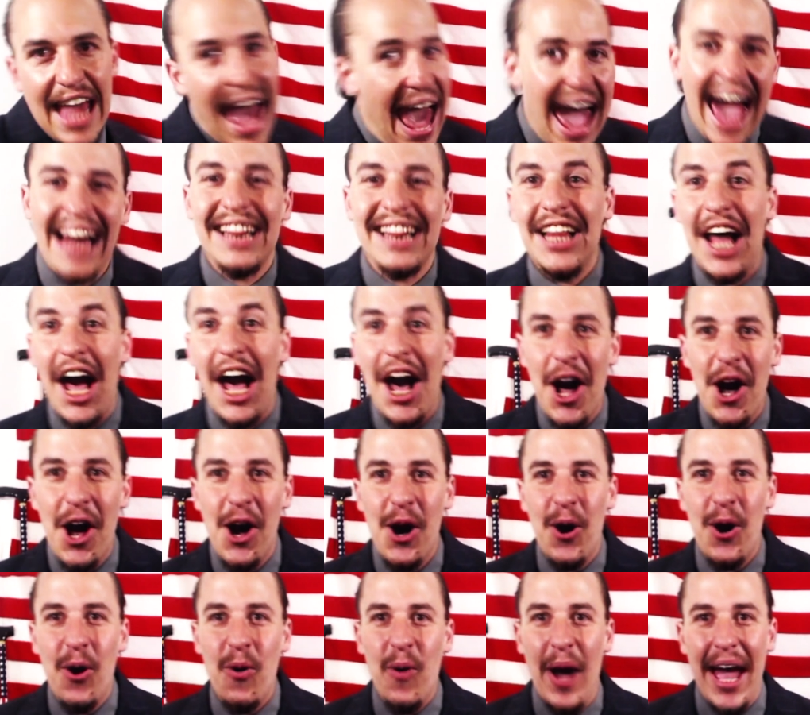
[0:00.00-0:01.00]

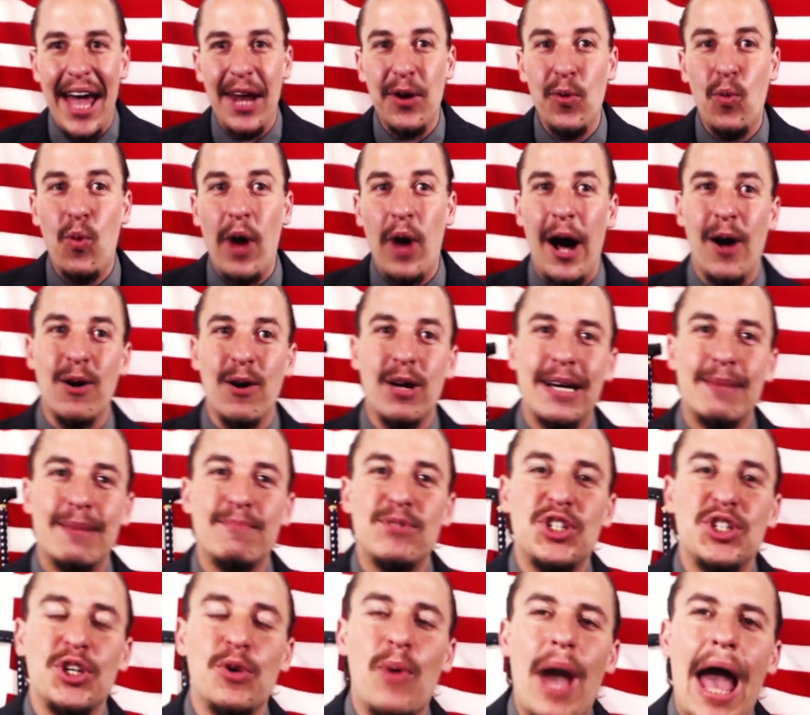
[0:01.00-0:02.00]
Hello and welcome
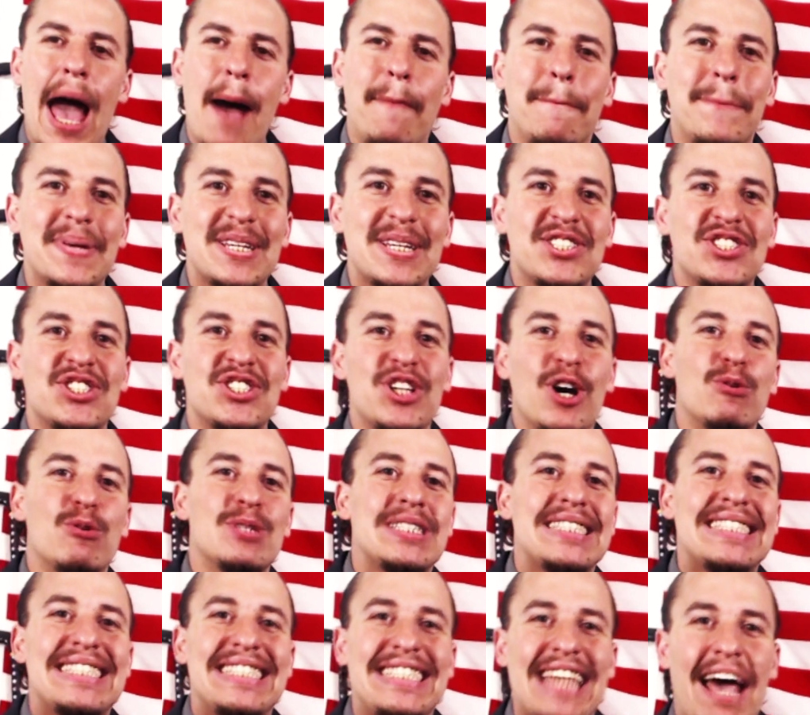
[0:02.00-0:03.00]
to episode
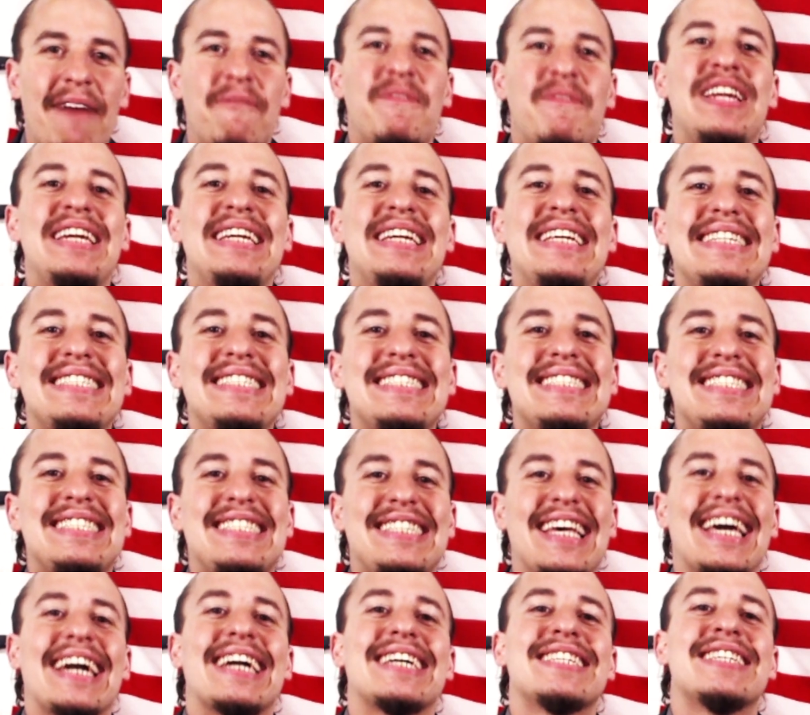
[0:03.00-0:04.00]

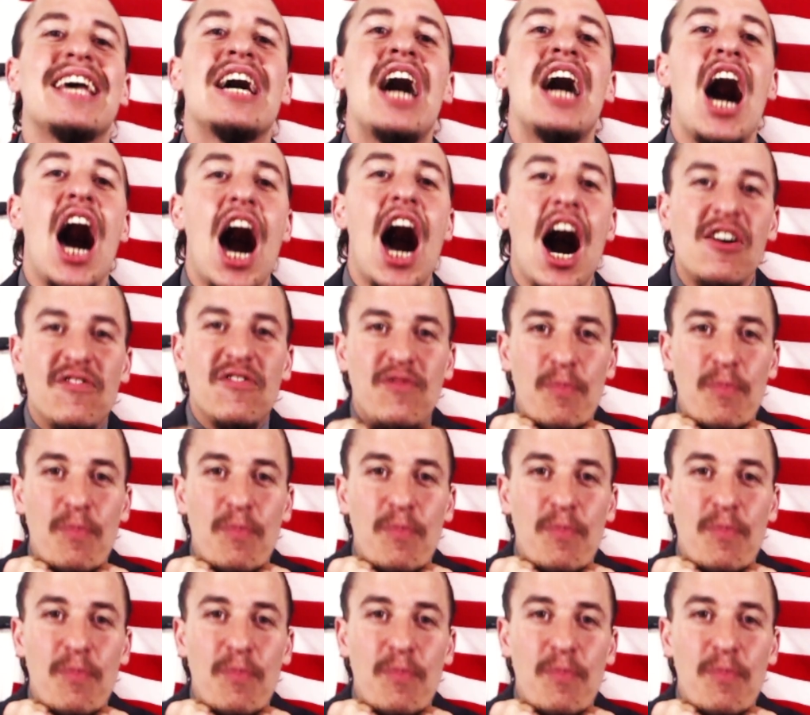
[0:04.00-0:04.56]
76 of